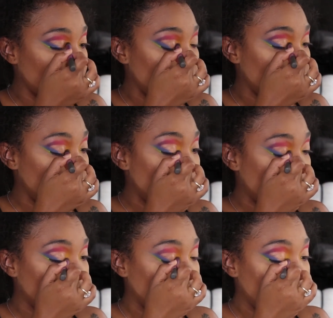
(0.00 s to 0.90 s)
put
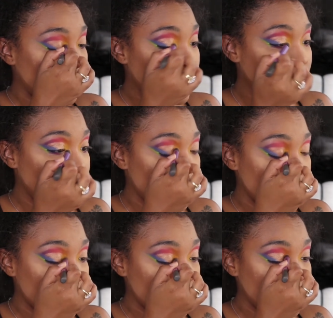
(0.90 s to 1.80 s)
down any
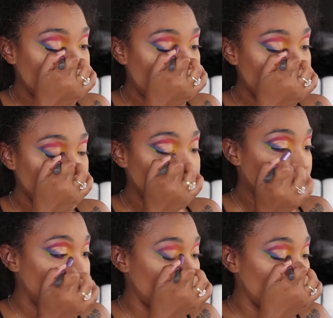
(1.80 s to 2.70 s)
topics
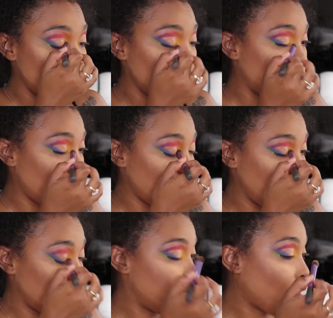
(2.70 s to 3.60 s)
that you would want me
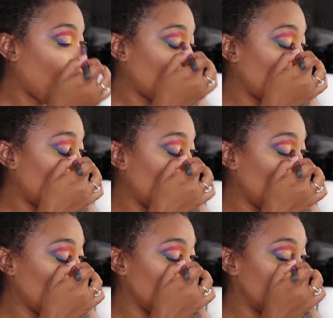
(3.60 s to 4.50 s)
to talk about
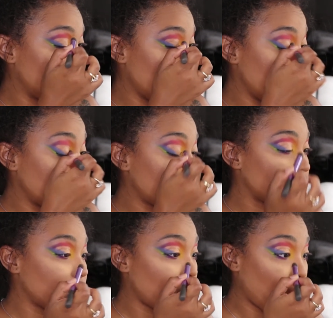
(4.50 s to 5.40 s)
or discuss,
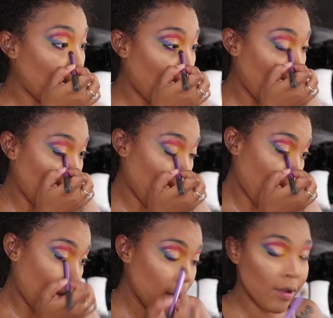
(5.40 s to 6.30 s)

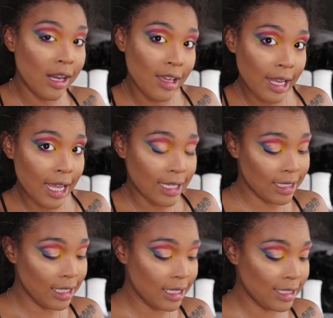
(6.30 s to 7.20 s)
I would love that,
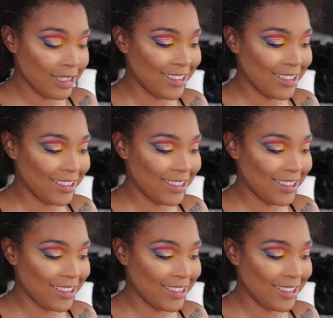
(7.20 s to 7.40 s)
sis.